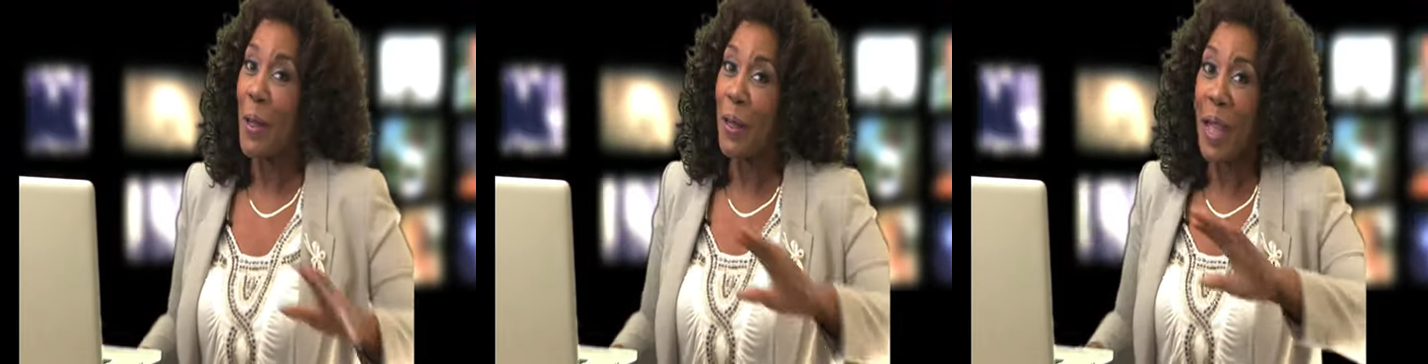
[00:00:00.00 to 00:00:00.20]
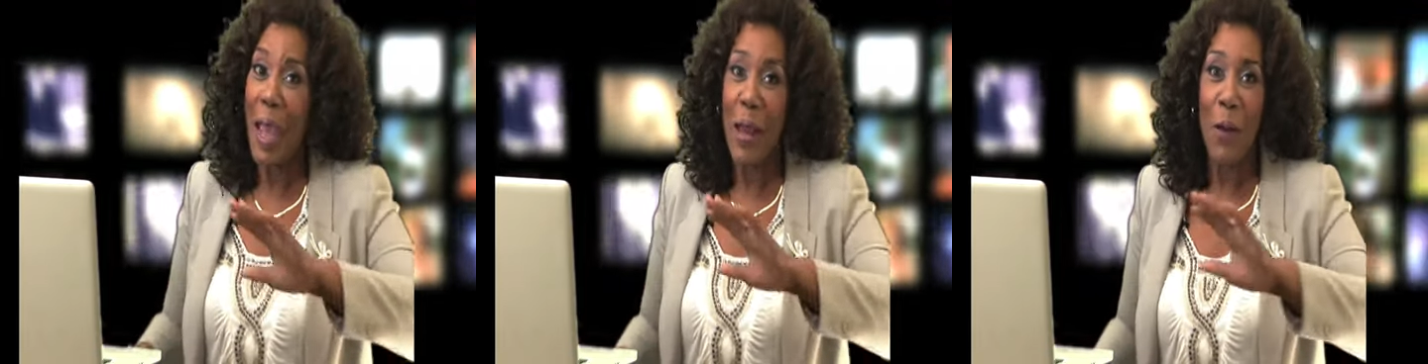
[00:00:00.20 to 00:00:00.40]

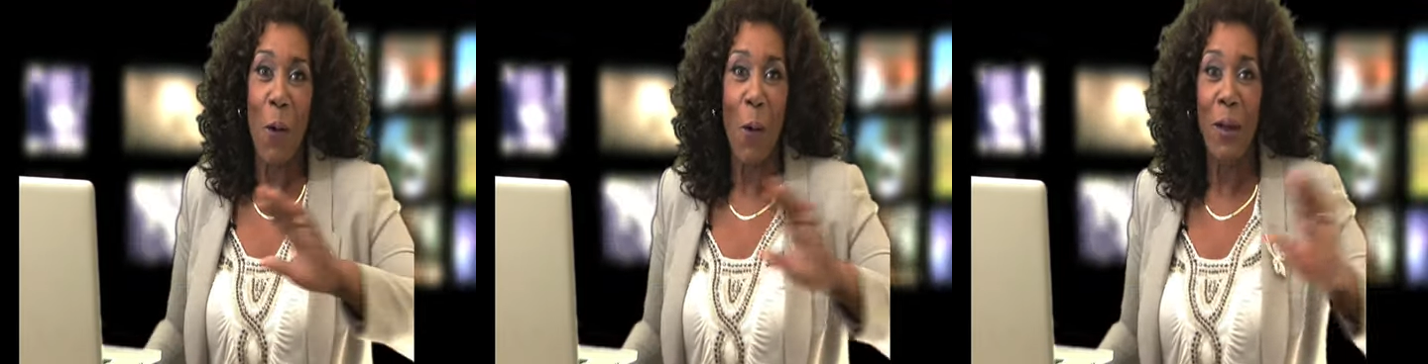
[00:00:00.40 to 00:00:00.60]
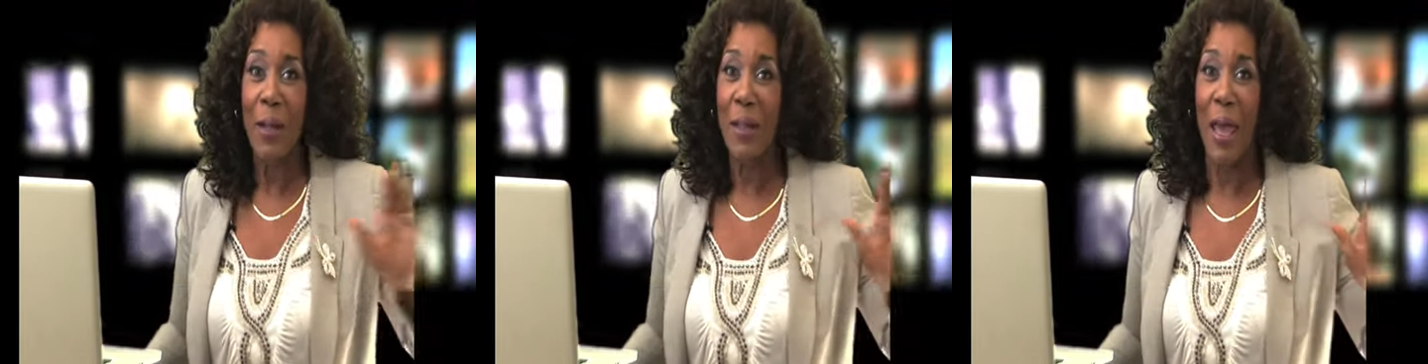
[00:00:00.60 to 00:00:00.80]
They had
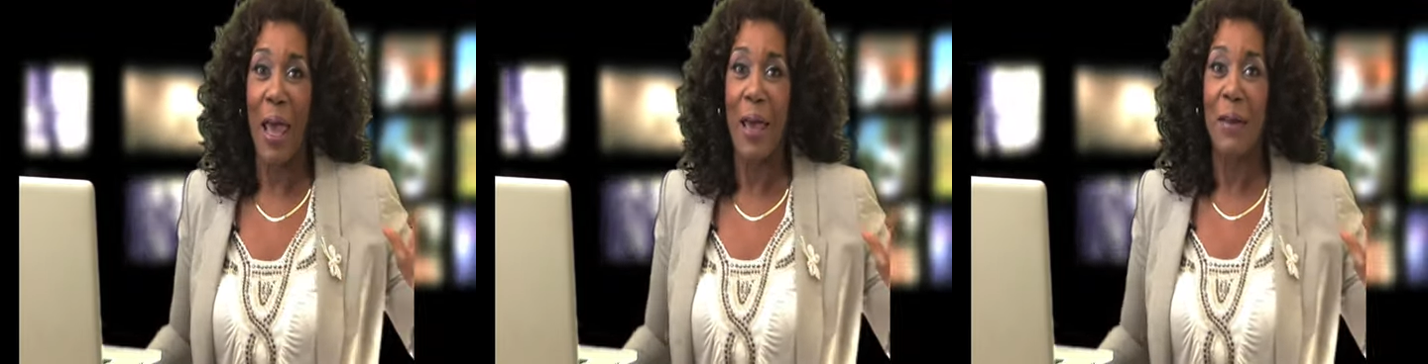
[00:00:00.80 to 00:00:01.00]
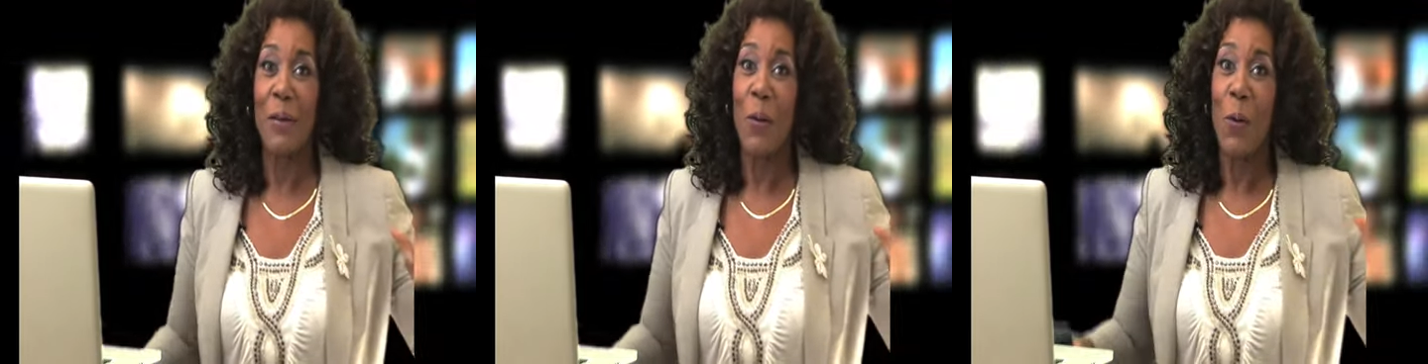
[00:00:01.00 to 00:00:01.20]
all of
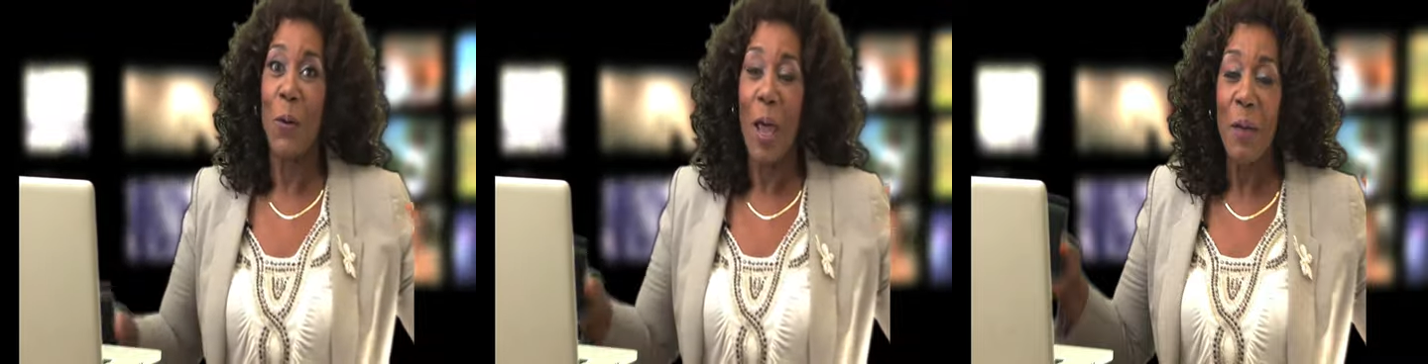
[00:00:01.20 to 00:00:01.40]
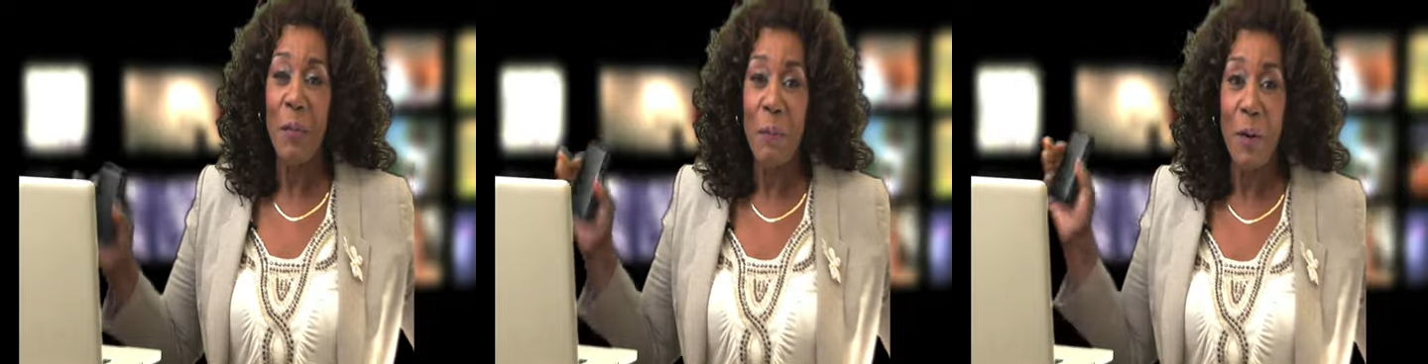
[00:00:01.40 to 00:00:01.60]
that.
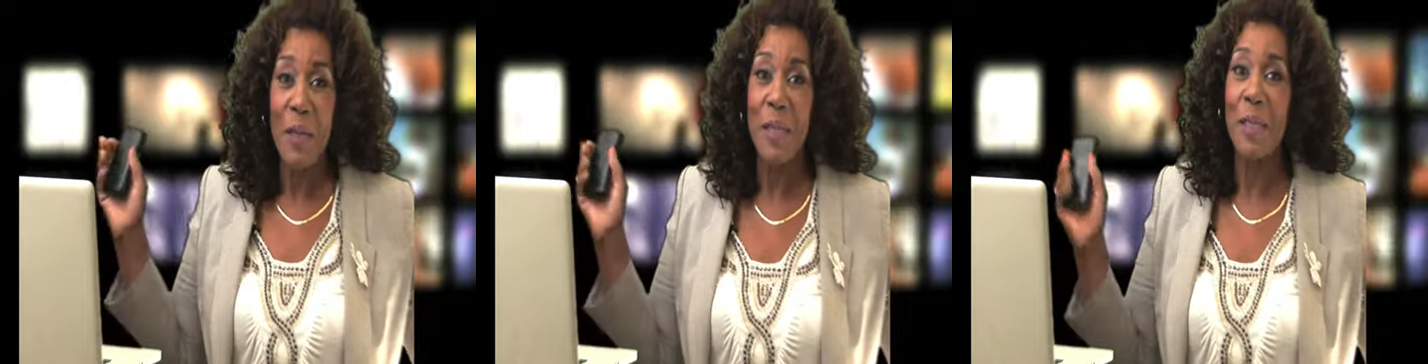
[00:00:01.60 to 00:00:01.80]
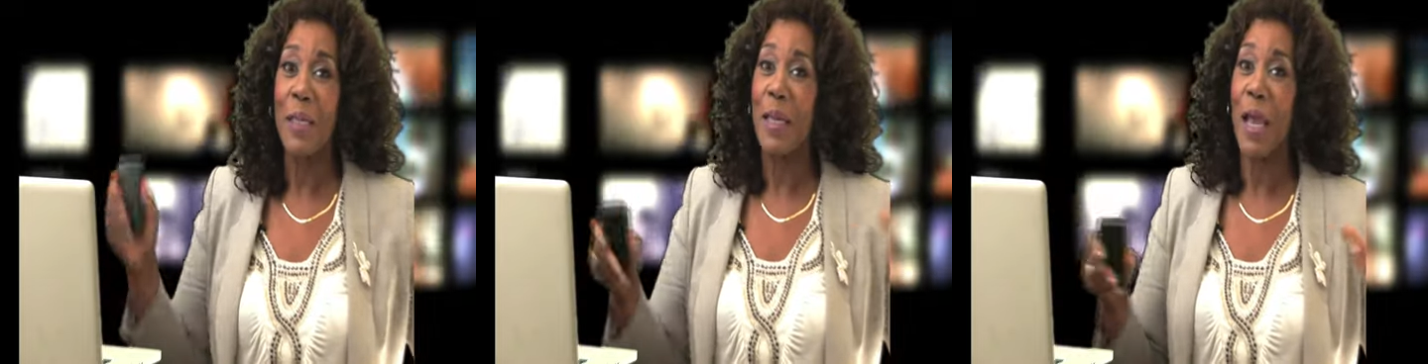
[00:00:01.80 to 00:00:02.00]
Whoever
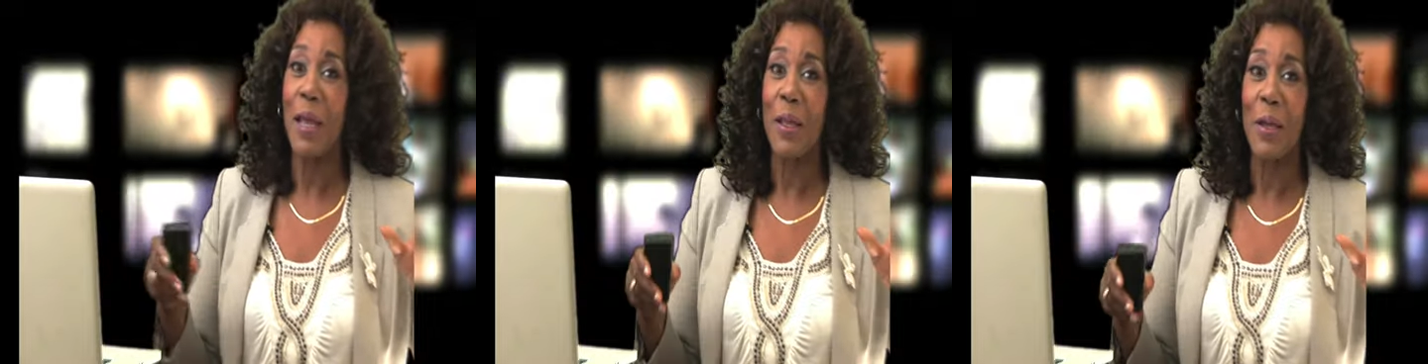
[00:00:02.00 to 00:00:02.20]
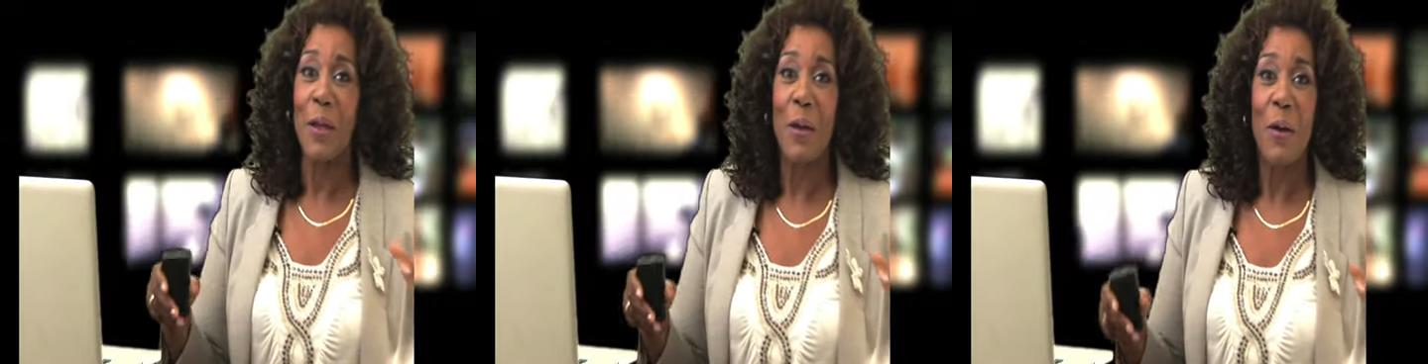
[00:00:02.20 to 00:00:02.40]
put it
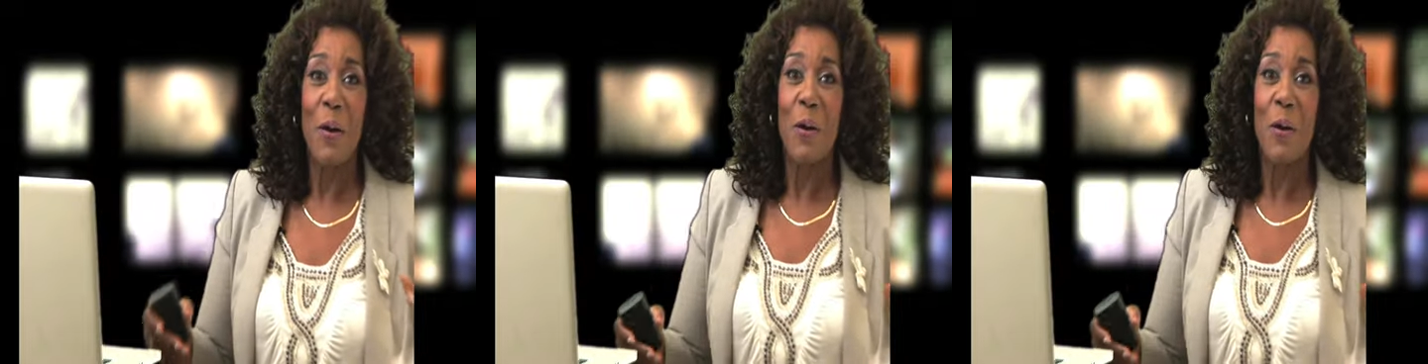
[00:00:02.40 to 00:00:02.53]
together,